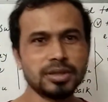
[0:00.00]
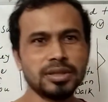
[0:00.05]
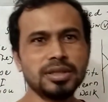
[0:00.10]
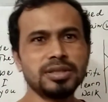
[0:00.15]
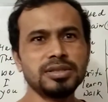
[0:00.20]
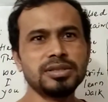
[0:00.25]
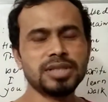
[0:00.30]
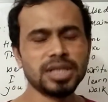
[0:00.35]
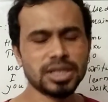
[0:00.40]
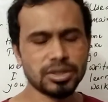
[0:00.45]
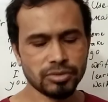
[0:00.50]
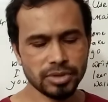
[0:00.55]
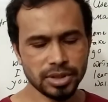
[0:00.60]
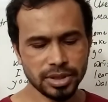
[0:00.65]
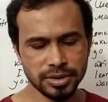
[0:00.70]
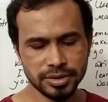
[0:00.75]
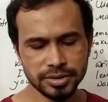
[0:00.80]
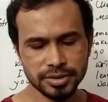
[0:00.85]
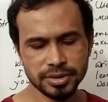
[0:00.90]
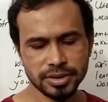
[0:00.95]
In
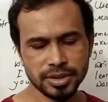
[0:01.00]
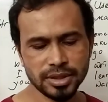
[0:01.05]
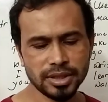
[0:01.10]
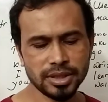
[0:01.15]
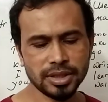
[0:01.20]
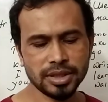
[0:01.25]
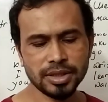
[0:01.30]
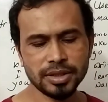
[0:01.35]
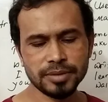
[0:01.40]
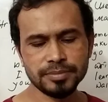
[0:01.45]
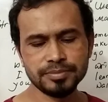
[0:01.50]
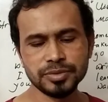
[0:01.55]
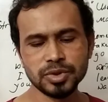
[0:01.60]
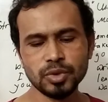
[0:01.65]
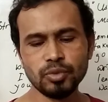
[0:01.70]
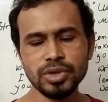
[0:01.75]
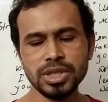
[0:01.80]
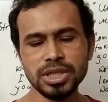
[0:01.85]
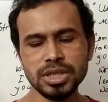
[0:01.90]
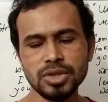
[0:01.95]
general,
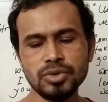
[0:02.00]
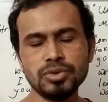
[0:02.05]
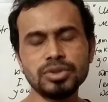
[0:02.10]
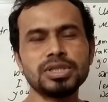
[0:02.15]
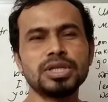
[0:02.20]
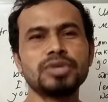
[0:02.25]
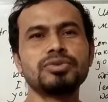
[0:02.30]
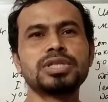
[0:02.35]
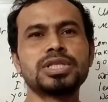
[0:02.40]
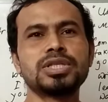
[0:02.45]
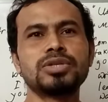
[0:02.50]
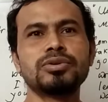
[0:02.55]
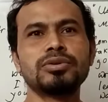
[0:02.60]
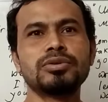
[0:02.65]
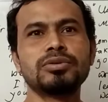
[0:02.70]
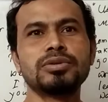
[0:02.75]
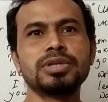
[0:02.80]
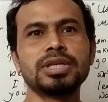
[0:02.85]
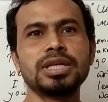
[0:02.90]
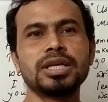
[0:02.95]
we use used
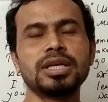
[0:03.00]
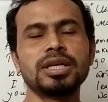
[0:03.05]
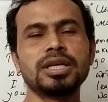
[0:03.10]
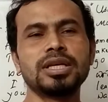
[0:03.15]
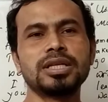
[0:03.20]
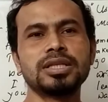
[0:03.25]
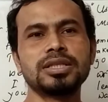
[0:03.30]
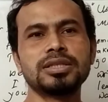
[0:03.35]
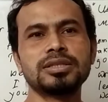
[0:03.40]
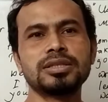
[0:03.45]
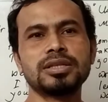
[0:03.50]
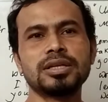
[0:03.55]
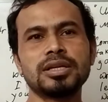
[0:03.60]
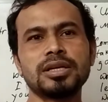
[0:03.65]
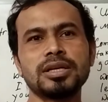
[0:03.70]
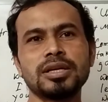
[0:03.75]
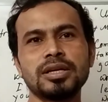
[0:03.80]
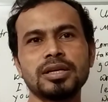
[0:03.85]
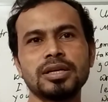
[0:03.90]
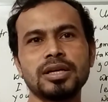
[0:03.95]
to in
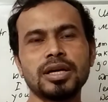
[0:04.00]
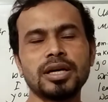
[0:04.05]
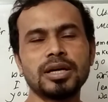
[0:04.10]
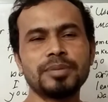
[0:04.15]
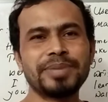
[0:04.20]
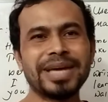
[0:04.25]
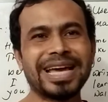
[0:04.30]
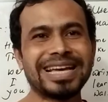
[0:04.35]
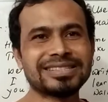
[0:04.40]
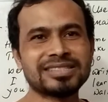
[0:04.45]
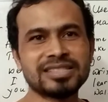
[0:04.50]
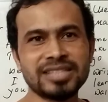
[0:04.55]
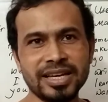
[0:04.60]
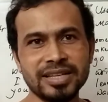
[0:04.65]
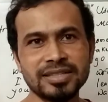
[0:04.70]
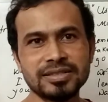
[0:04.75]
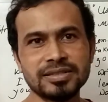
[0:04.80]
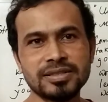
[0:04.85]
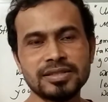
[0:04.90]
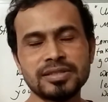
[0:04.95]
past
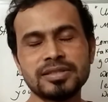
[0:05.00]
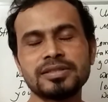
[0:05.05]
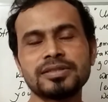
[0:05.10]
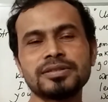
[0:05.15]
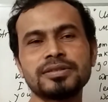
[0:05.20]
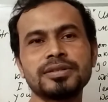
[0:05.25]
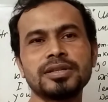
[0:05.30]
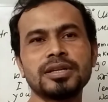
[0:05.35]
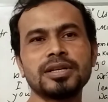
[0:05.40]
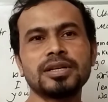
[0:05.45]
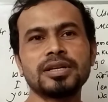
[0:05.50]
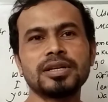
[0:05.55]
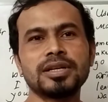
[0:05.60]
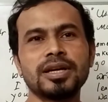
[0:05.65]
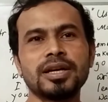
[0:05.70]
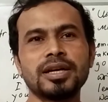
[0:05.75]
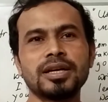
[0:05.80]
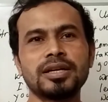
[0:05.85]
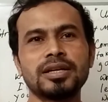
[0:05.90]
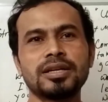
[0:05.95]
tense
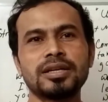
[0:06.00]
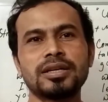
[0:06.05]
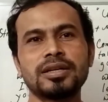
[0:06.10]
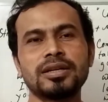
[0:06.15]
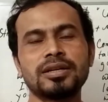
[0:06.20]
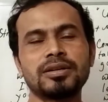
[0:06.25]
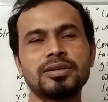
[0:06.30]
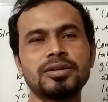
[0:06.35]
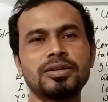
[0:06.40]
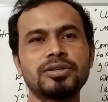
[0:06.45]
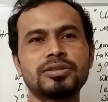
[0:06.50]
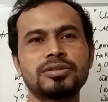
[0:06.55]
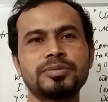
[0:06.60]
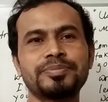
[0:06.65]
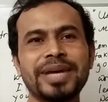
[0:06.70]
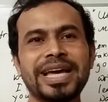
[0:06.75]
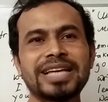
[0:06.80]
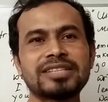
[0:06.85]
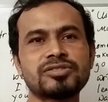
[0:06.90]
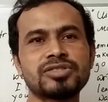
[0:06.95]
or
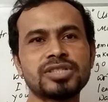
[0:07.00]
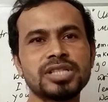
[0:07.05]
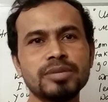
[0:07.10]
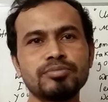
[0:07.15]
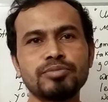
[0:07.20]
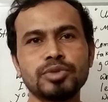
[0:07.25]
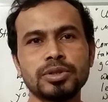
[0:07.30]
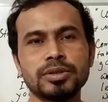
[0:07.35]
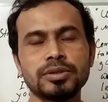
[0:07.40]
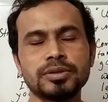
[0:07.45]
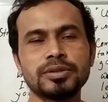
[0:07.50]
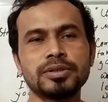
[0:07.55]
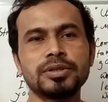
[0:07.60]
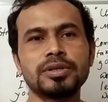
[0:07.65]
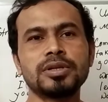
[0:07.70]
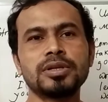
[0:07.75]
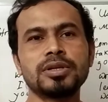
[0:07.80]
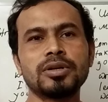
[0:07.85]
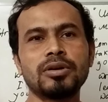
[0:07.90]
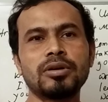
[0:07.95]
past simple
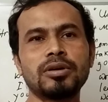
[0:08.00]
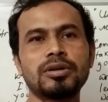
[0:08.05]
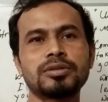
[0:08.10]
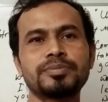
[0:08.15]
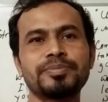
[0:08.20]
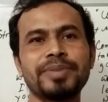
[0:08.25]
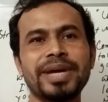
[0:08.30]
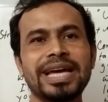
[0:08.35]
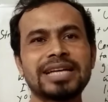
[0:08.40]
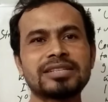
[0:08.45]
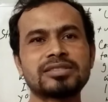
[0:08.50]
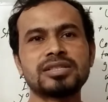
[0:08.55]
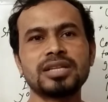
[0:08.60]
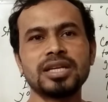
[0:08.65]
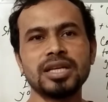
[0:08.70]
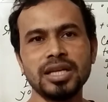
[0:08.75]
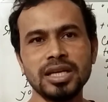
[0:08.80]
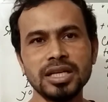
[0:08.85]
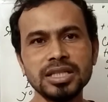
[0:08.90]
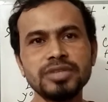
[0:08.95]
or past
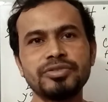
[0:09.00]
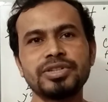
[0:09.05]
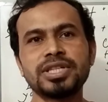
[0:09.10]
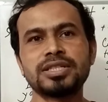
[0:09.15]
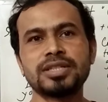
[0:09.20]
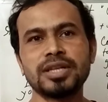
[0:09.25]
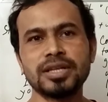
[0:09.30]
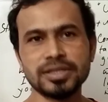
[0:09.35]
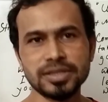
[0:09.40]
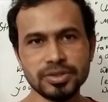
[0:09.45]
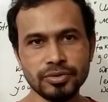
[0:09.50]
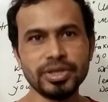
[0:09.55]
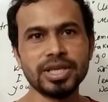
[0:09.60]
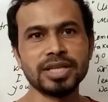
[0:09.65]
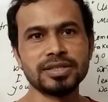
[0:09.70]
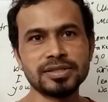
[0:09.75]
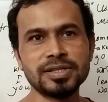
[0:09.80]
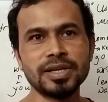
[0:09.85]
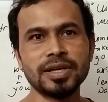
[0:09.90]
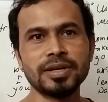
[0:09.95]
indefinite tense, we
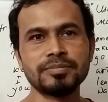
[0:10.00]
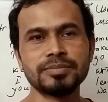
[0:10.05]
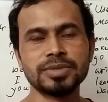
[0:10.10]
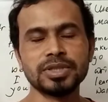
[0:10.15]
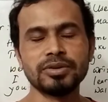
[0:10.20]
can say.